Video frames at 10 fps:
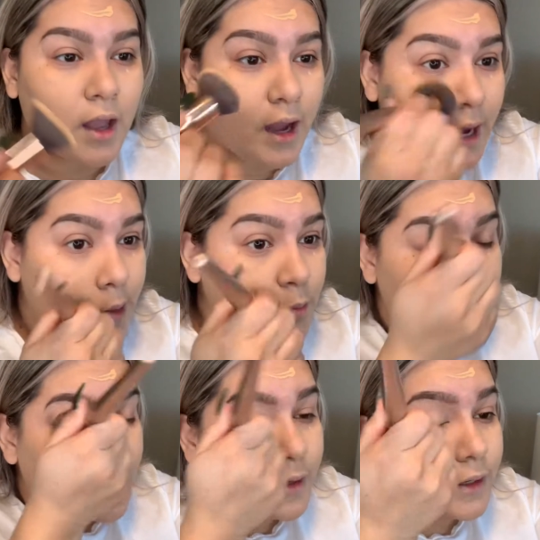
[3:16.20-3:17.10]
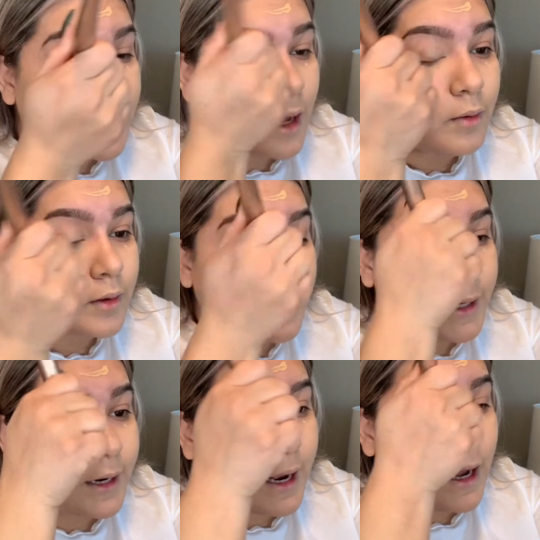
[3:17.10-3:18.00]
I'm wearing that one right
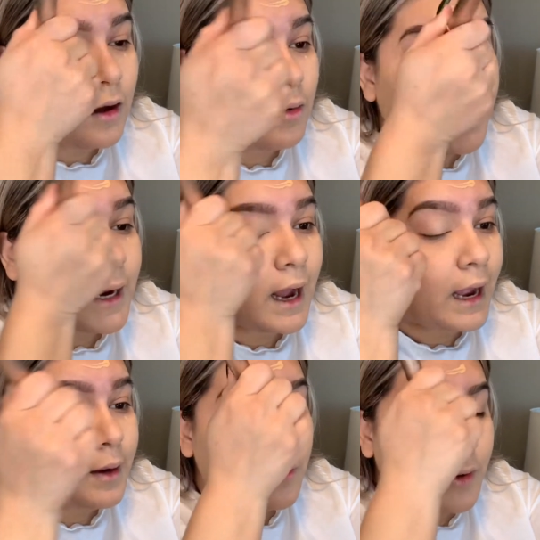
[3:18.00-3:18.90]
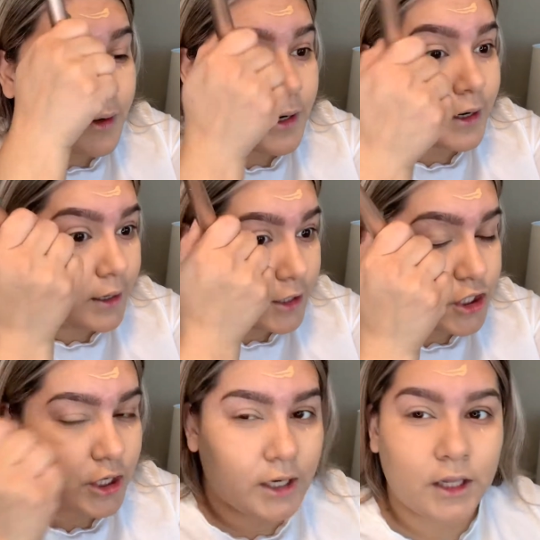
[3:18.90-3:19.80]
now and I'm wearing like
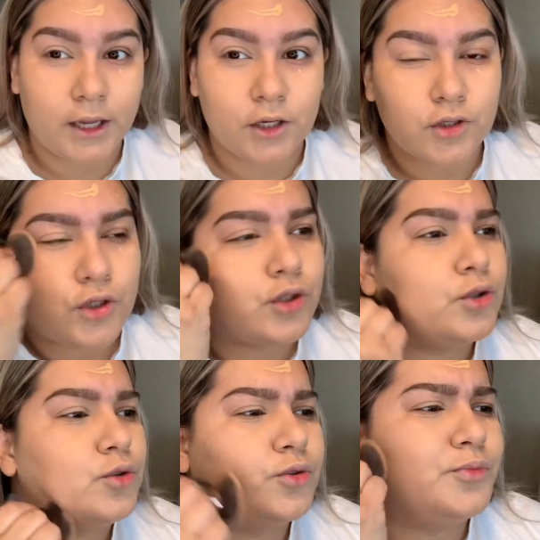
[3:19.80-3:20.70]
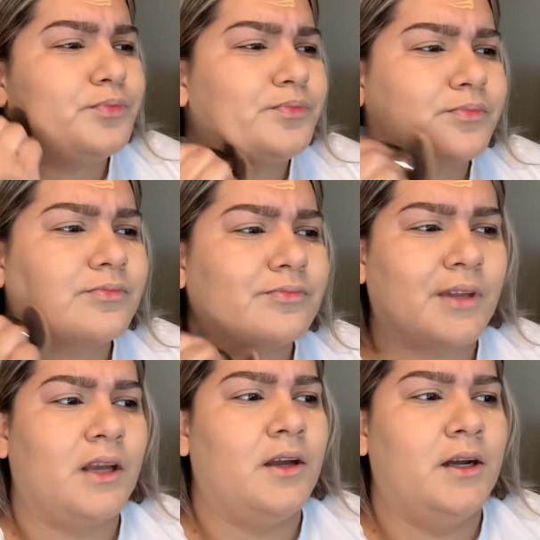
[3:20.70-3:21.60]
shade like
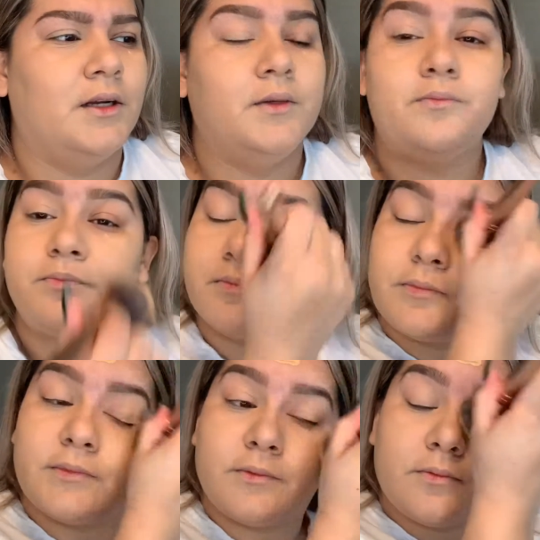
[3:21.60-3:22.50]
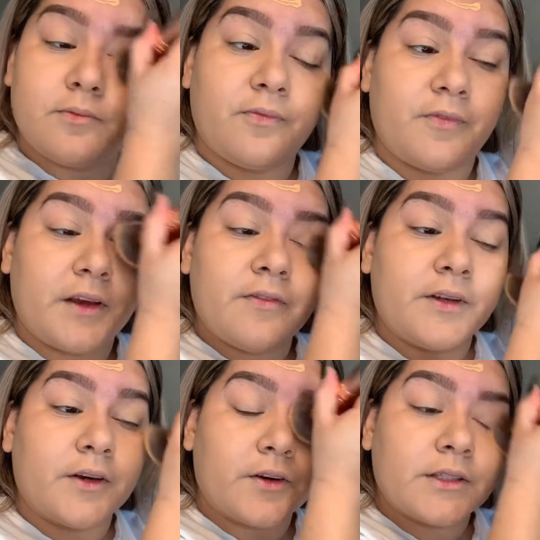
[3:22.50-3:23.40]

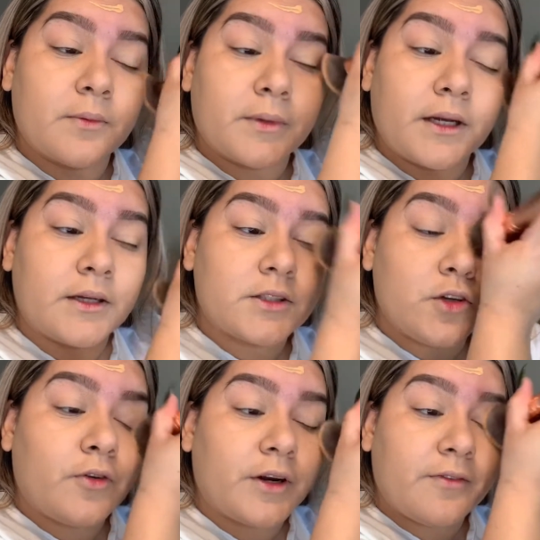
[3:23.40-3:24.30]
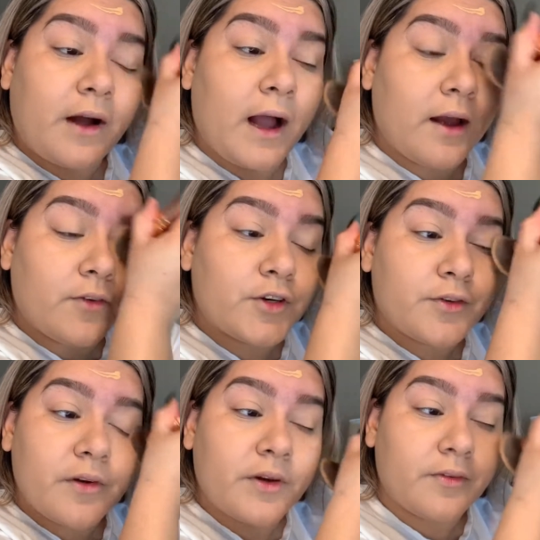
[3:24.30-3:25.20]
250 or something, 245 or
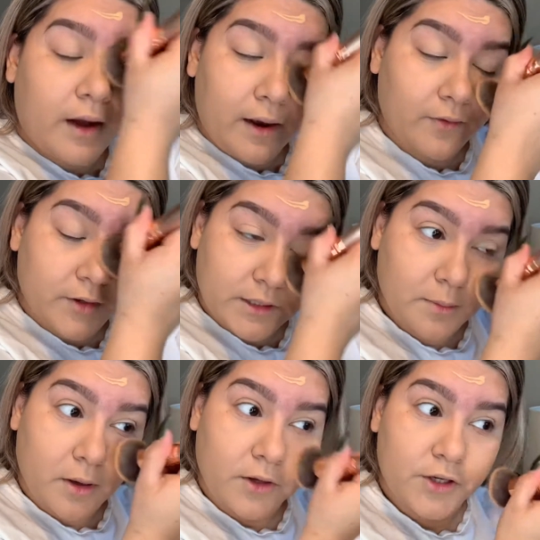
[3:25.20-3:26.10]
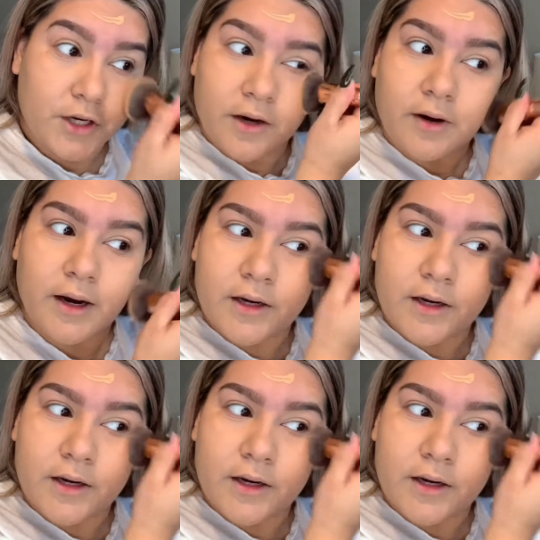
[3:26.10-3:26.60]
255 or some other shade, right?